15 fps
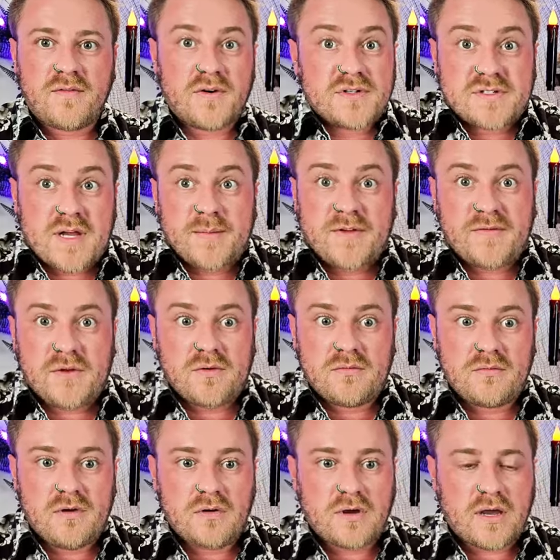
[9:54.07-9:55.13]
some of you,
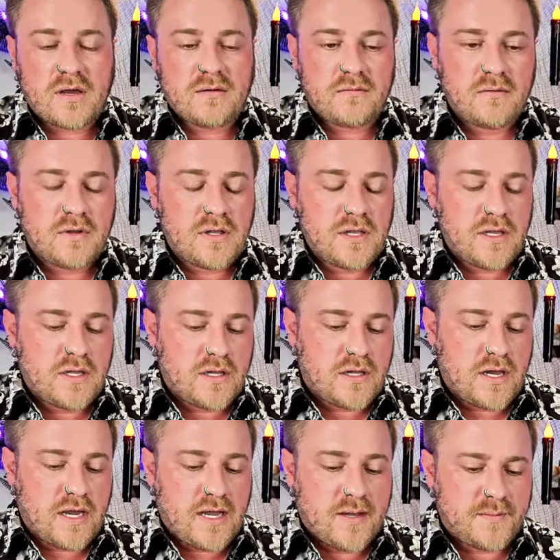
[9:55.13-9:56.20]
okay?
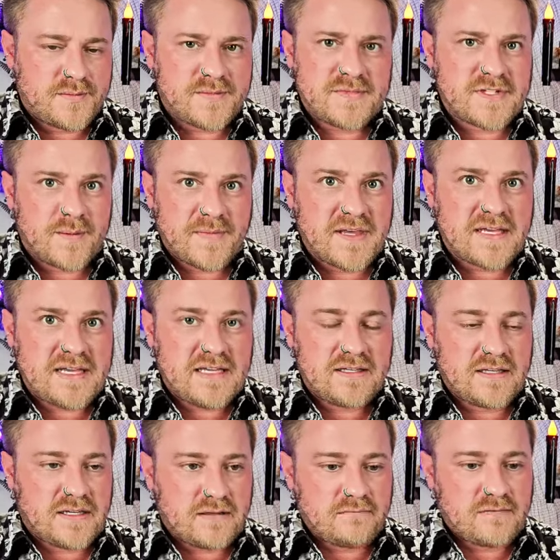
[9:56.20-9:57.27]
something
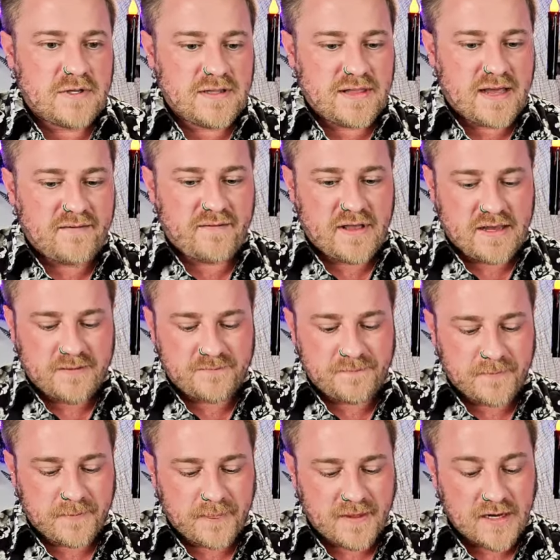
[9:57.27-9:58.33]
healing in that vein.
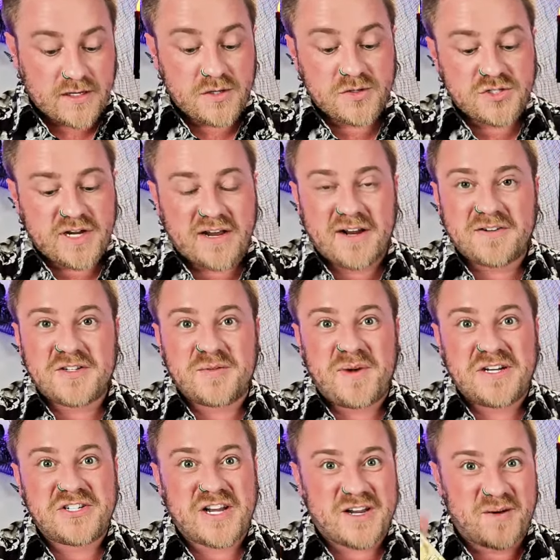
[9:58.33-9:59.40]
And huge shout out to
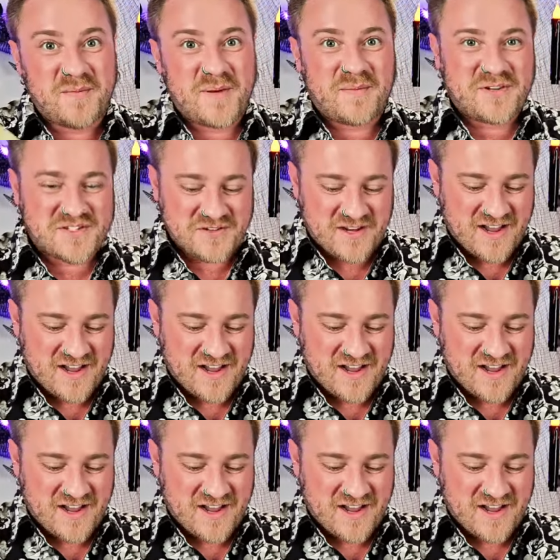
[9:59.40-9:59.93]
my channel members, you